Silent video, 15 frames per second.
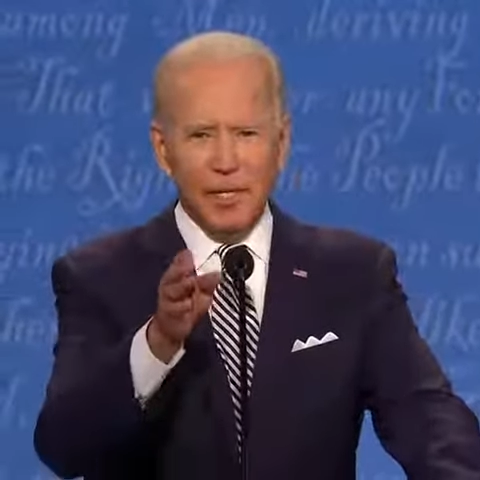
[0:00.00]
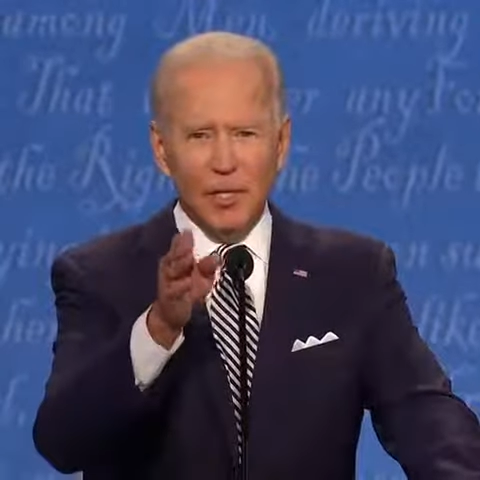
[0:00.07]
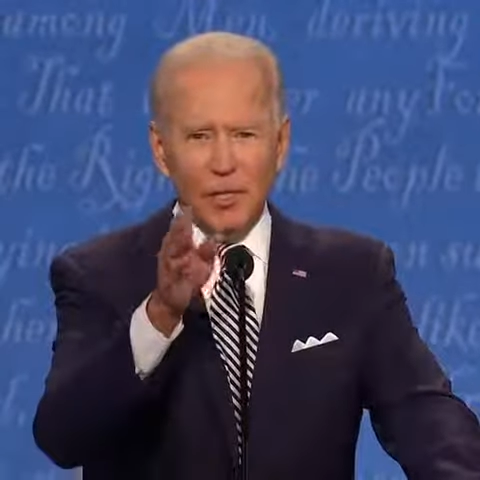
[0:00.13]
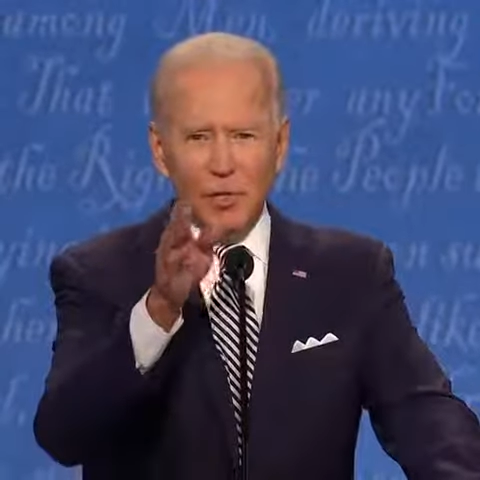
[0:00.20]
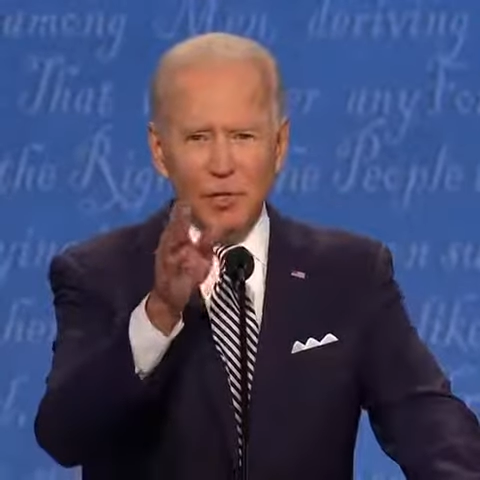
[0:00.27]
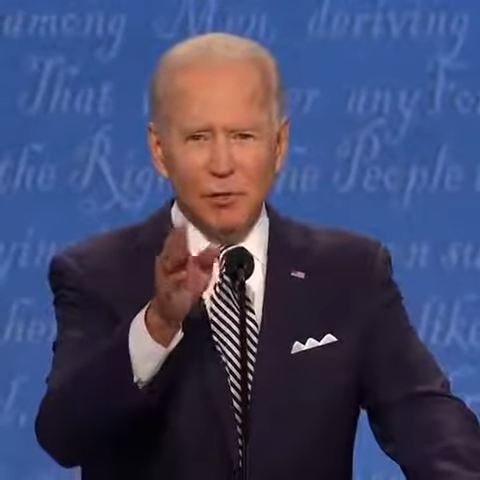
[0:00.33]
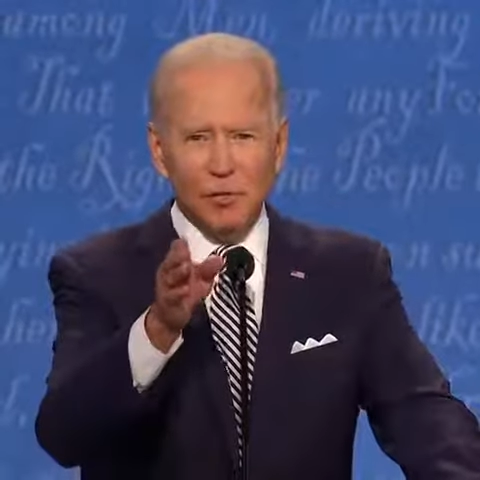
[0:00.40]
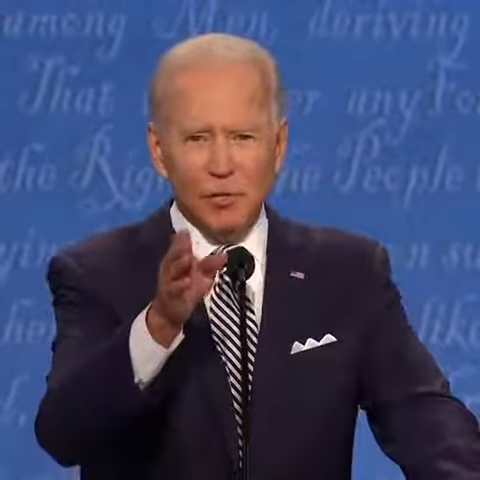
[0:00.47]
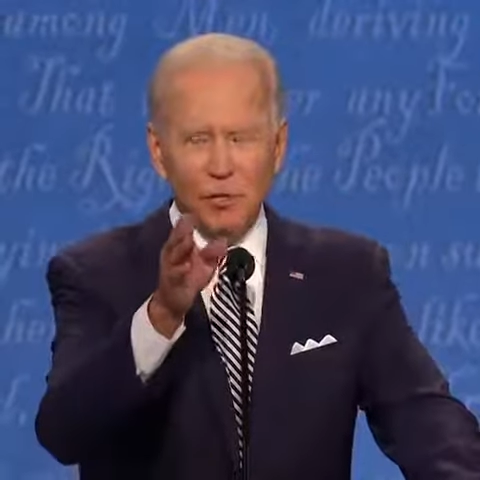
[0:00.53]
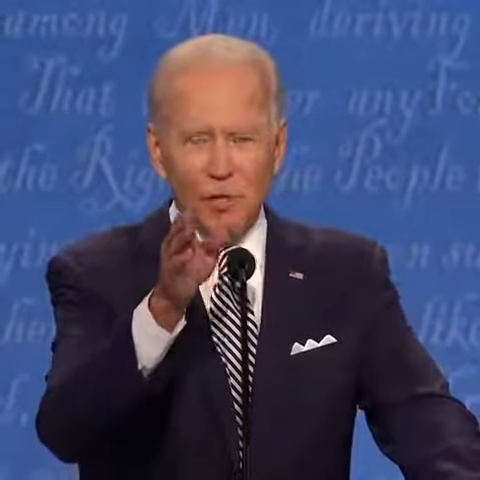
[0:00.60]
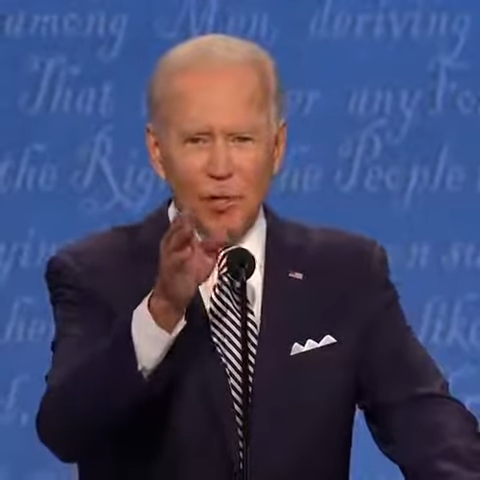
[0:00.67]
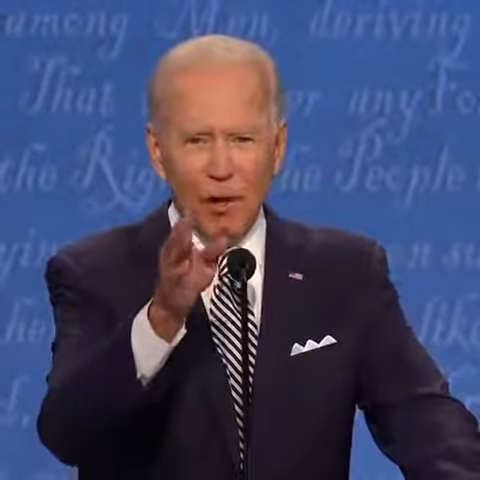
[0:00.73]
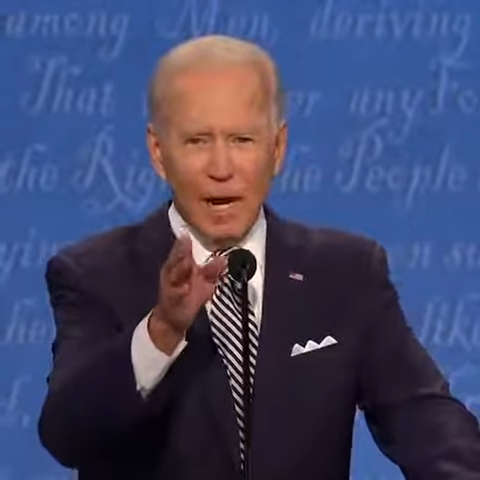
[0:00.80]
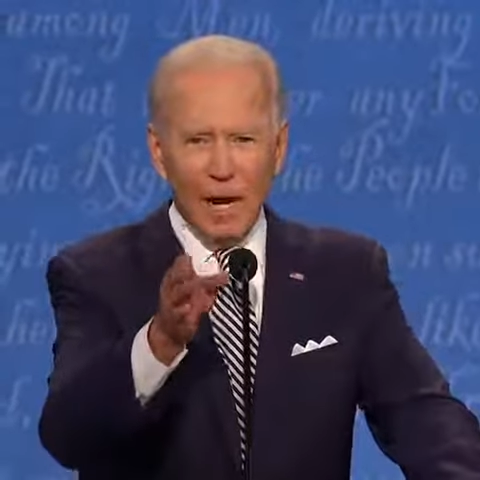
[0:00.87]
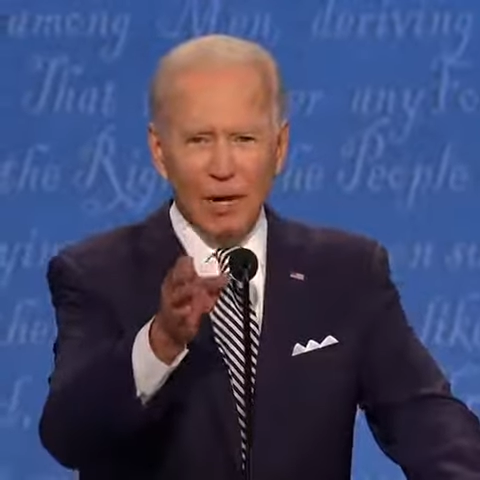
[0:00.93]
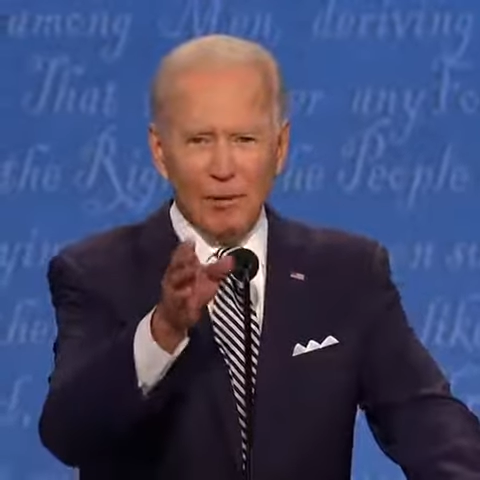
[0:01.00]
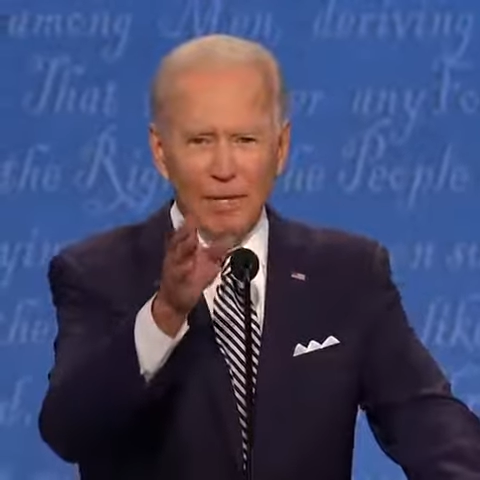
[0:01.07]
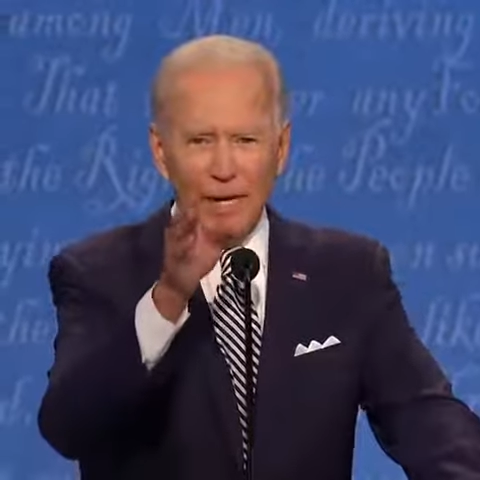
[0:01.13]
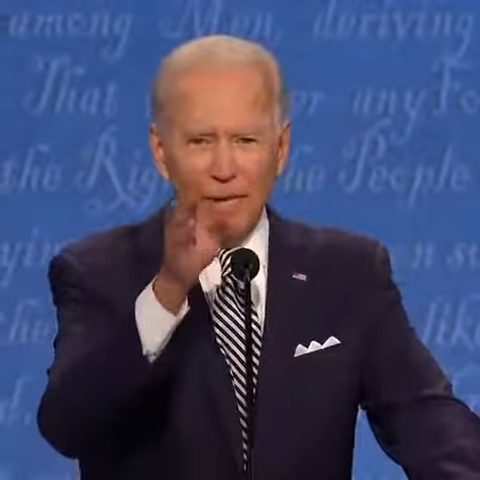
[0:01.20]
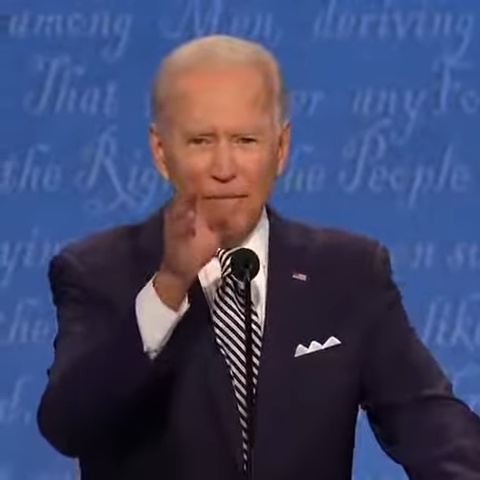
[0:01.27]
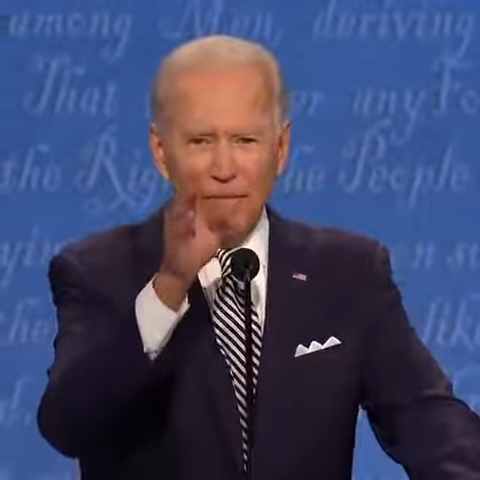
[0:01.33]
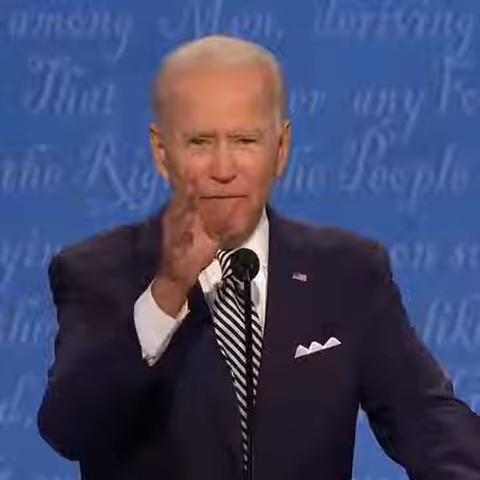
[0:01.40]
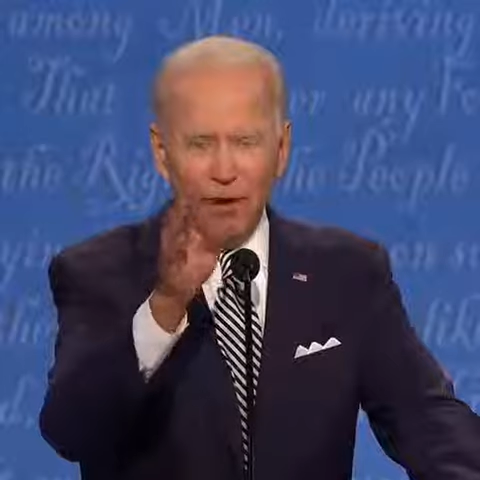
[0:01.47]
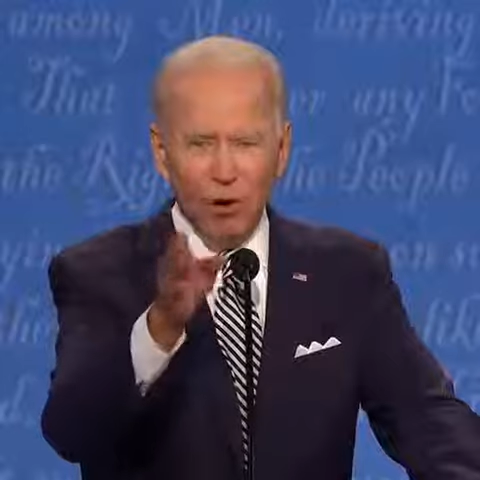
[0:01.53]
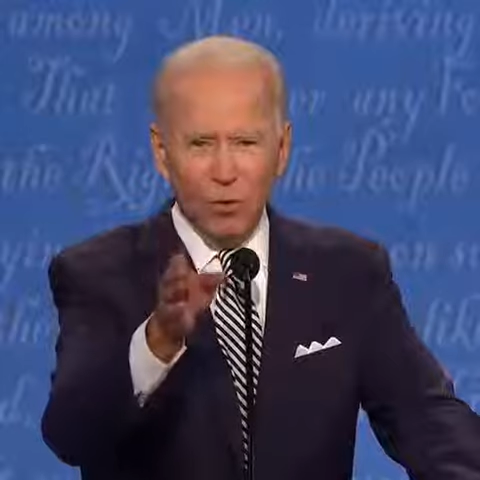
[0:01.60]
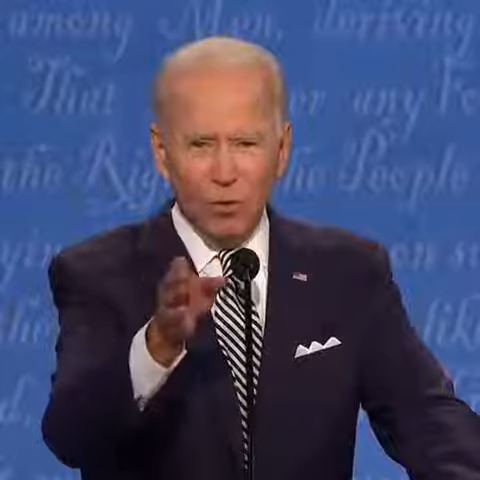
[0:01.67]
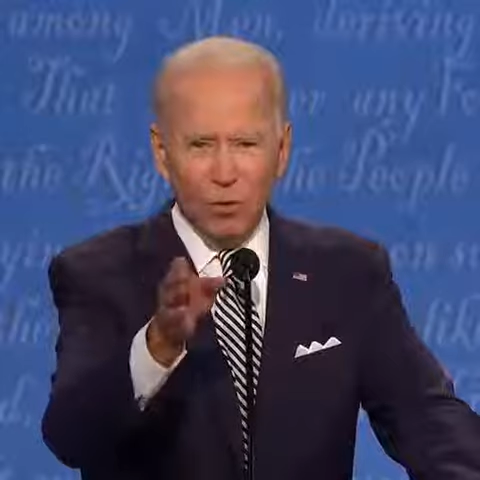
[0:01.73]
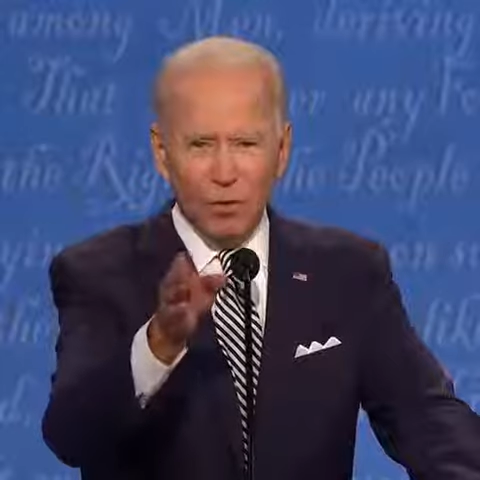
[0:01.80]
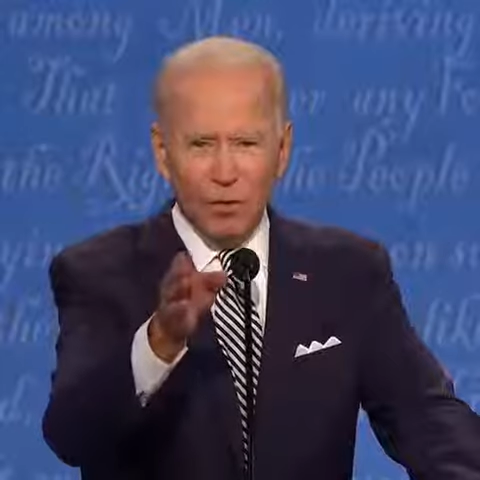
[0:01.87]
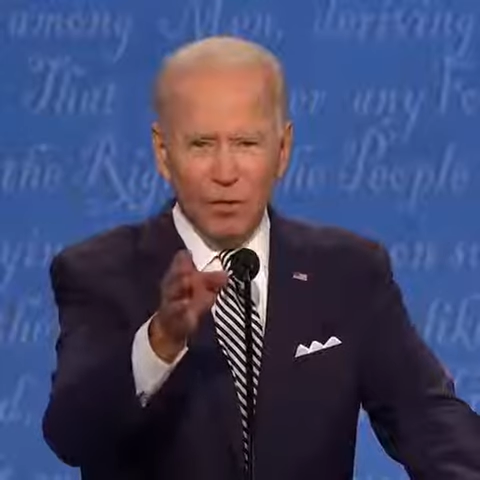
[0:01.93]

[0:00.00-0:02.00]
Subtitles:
You should go out and vote.